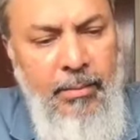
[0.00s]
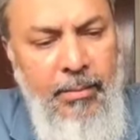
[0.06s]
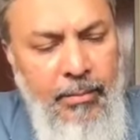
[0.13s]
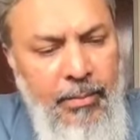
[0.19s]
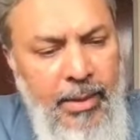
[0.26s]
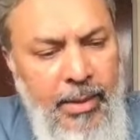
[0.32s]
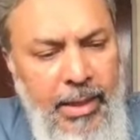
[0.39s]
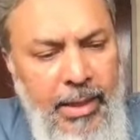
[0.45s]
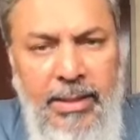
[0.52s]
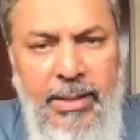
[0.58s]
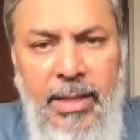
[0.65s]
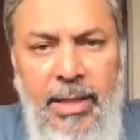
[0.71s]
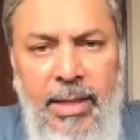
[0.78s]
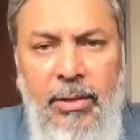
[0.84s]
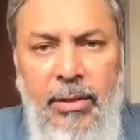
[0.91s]
the
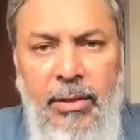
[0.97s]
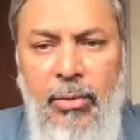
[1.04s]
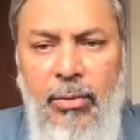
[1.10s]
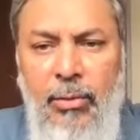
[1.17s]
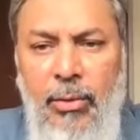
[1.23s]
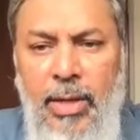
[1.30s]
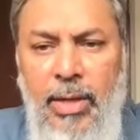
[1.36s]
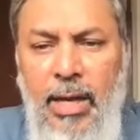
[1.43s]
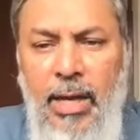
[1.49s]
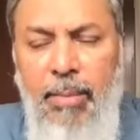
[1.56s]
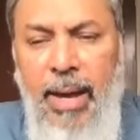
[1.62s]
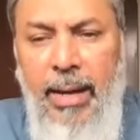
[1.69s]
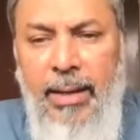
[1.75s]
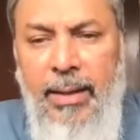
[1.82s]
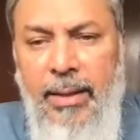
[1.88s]
instinct to kick
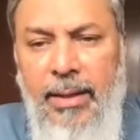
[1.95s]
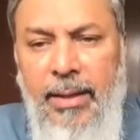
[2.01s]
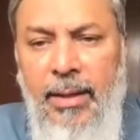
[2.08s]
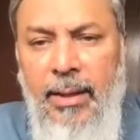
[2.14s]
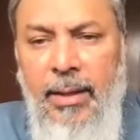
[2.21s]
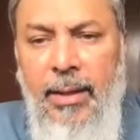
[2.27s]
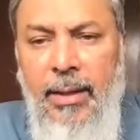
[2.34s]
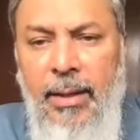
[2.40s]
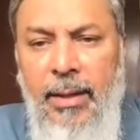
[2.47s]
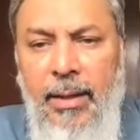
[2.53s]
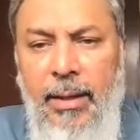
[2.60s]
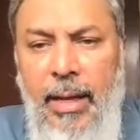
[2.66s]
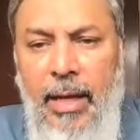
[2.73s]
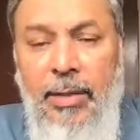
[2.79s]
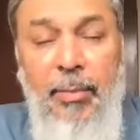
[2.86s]
back,
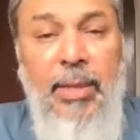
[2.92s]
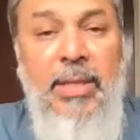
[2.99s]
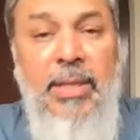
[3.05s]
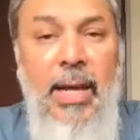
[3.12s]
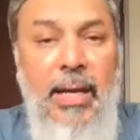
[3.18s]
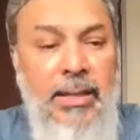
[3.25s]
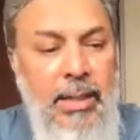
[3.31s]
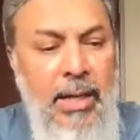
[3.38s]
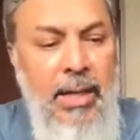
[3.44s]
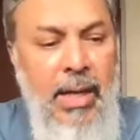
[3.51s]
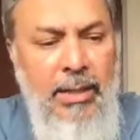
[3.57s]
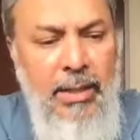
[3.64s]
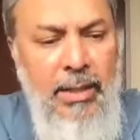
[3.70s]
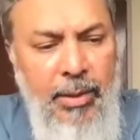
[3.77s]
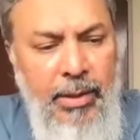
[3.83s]
especially as an
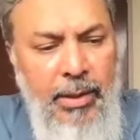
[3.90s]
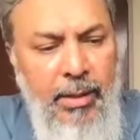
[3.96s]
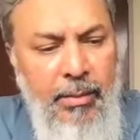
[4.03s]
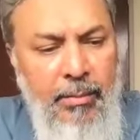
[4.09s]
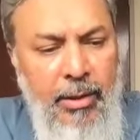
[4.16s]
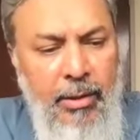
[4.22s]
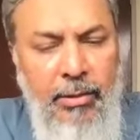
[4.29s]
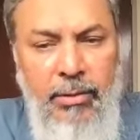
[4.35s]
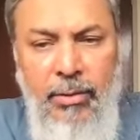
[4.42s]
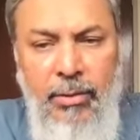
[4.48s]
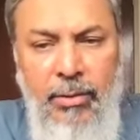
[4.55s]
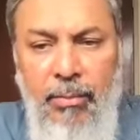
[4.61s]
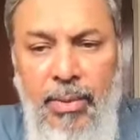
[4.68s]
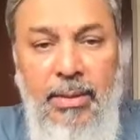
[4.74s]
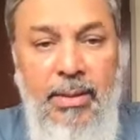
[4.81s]
entrepreneur, because
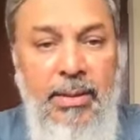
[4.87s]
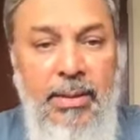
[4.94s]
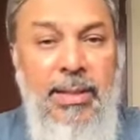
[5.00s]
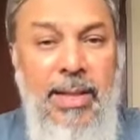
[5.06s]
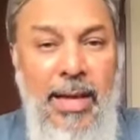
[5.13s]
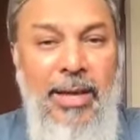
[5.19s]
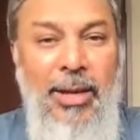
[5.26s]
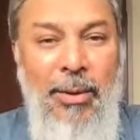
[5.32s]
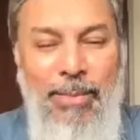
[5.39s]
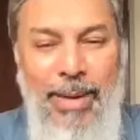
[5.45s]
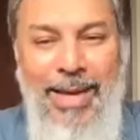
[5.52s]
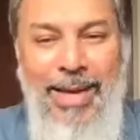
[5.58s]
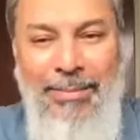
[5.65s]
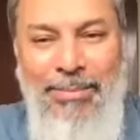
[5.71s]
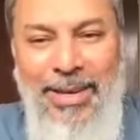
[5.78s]
your business is like your
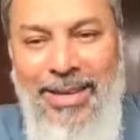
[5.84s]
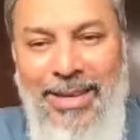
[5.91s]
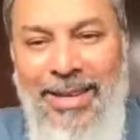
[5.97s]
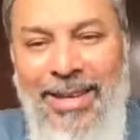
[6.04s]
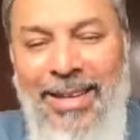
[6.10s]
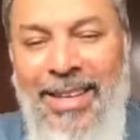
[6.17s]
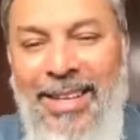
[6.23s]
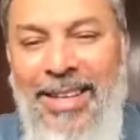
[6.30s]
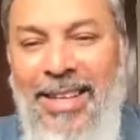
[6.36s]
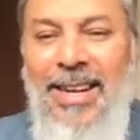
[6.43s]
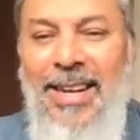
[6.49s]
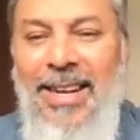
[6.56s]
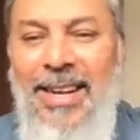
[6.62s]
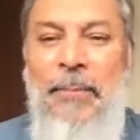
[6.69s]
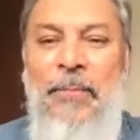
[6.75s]
baby,
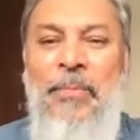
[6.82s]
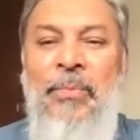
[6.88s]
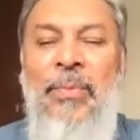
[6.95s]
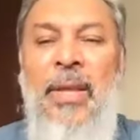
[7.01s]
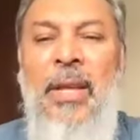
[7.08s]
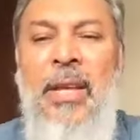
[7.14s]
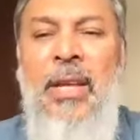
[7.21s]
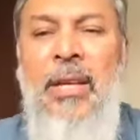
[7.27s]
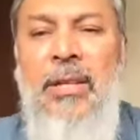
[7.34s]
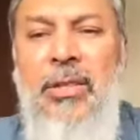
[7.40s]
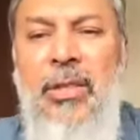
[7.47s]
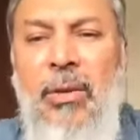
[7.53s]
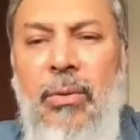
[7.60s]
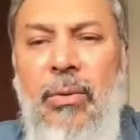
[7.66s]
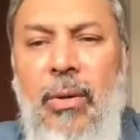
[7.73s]
right?
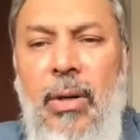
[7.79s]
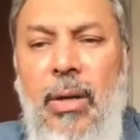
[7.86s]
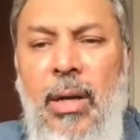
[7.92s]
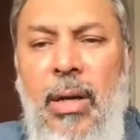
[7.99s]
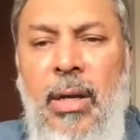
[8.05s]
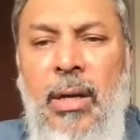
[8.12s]
So